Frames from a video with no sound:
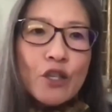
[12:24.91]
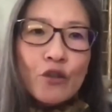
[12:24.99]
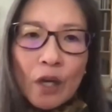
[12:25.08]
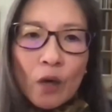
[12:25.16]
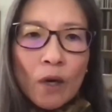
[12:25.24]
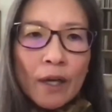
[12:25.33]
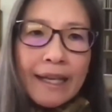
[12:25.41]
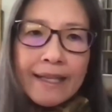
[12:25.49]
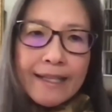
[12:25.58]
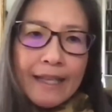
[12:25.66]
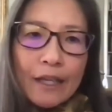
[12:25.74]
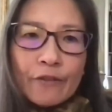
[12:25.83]
you know what,
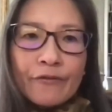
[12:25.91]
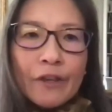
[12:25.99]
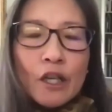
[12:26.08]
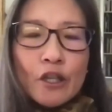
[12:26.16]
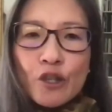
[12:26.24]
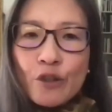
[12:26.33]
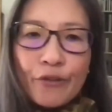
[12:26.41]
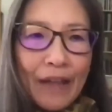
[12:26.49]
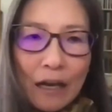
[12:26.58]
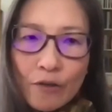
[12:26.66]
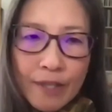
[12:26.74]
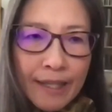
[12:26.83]
instead of
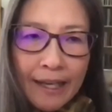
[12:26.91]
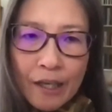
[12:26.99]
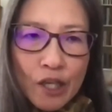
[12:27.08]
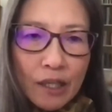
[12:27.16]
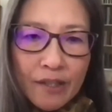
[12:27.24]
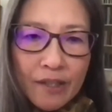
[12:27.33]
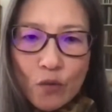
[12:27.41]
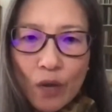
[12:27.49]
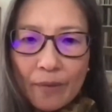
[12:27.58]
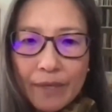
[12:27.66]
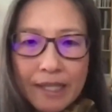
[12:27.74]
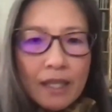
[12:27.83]
2,000 eggshells a
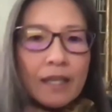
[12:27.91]
square meter,